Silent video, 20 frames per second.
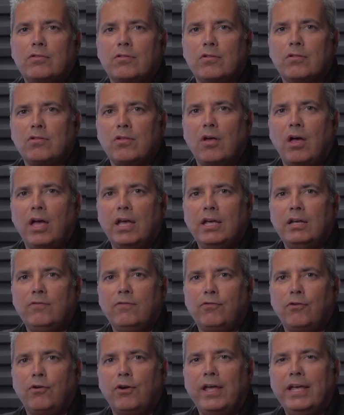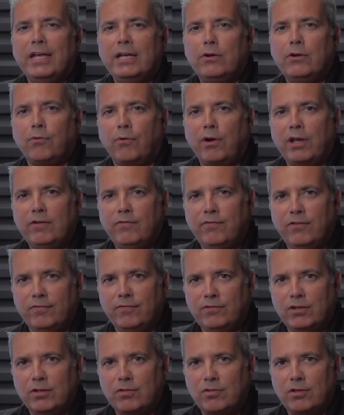designed for a grade
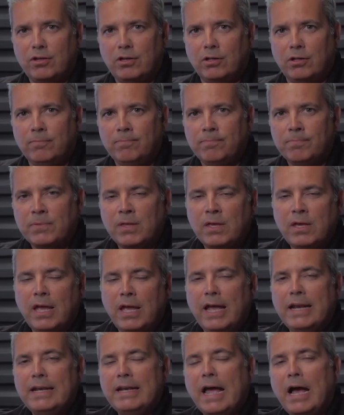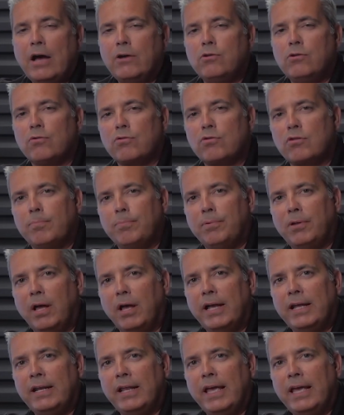50 steel, and now you're
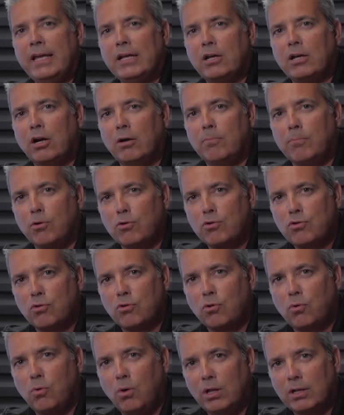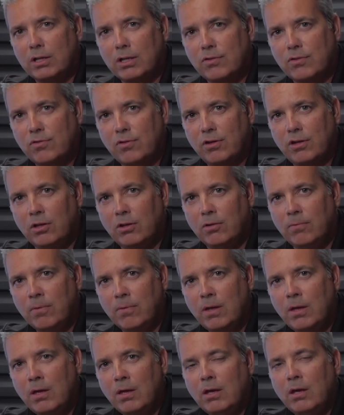supplying a commercial quality steel,
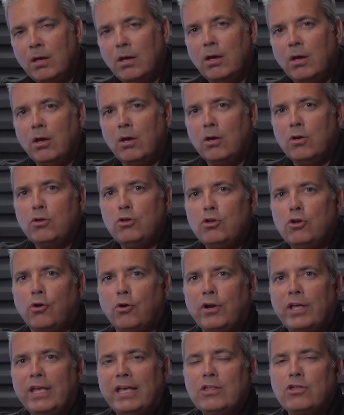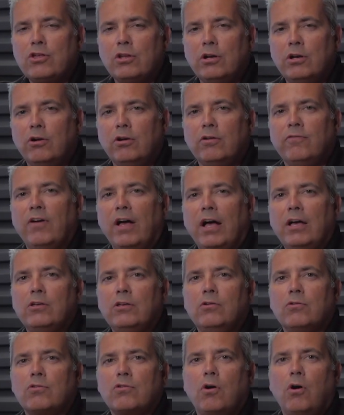your engineering
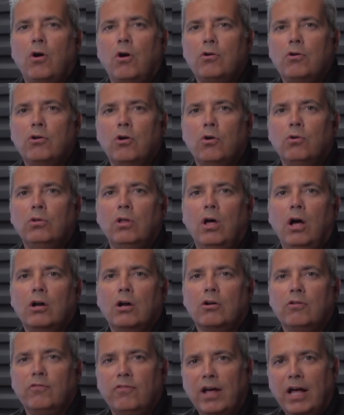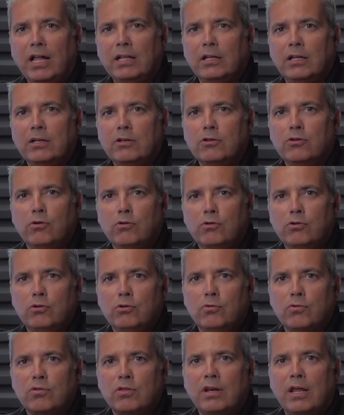values are no longer valid. You're
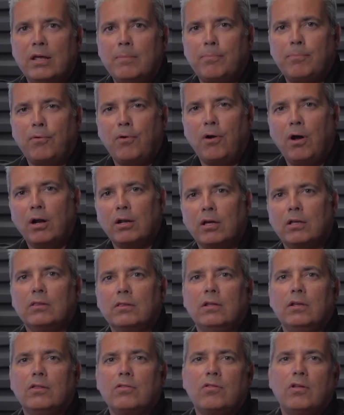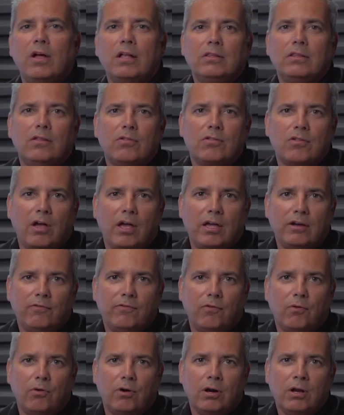using a product that it's not designed
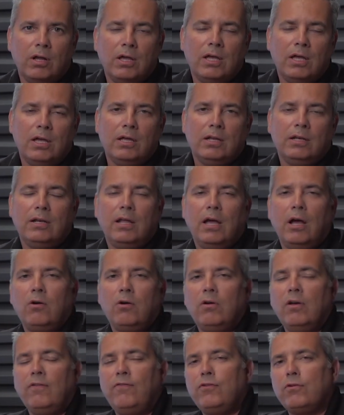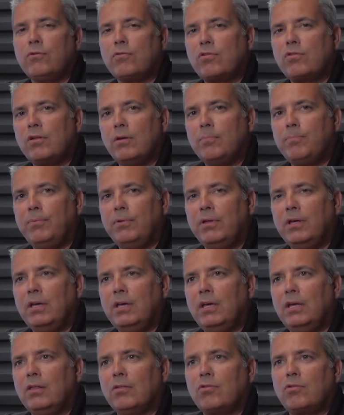for. Now, if you're
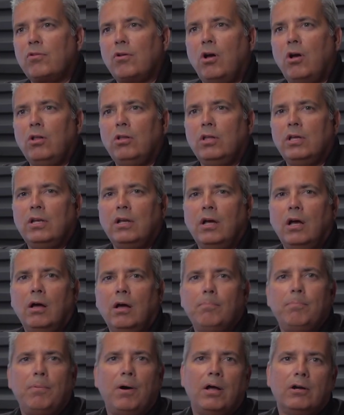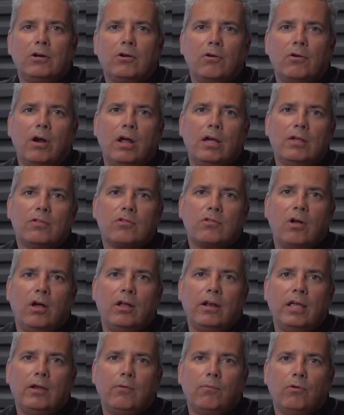simply installing a bonderized
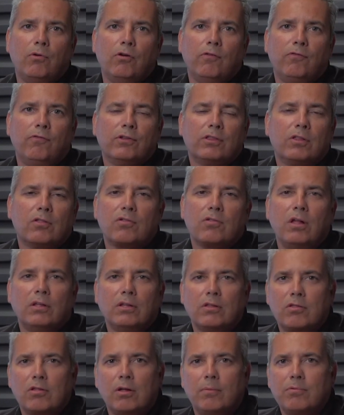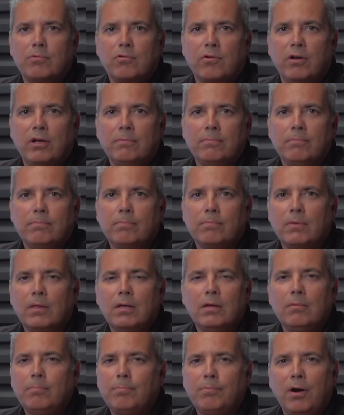on a roof with a solid substrate,
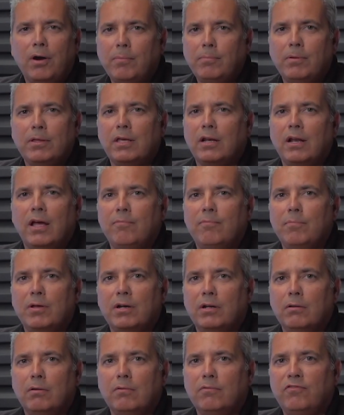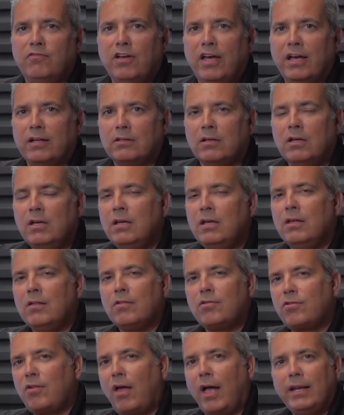eh, probably going to have minimal effect.
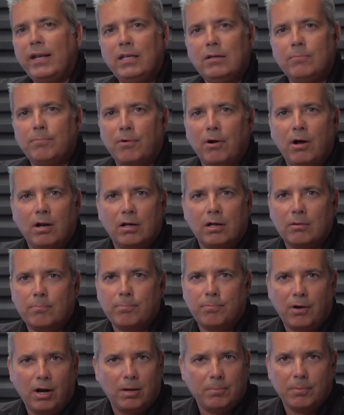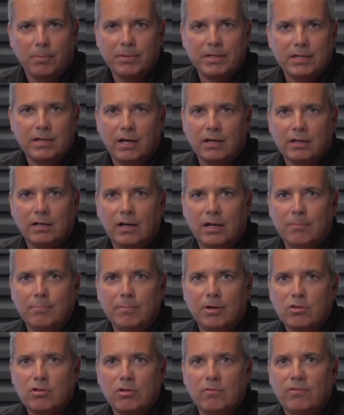Siding product, probably not going to have
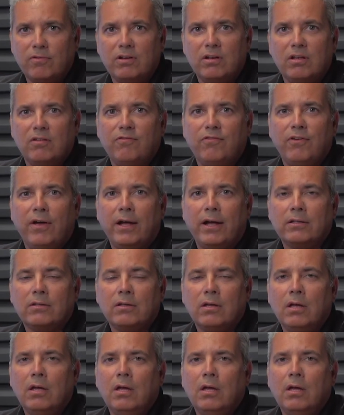much of an effect.